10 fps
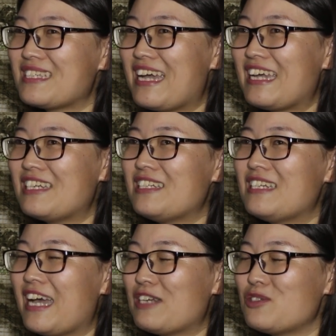I
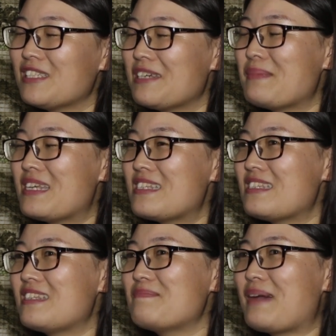really miss
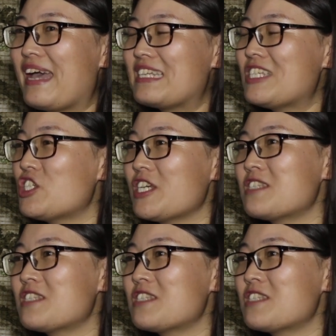my teaching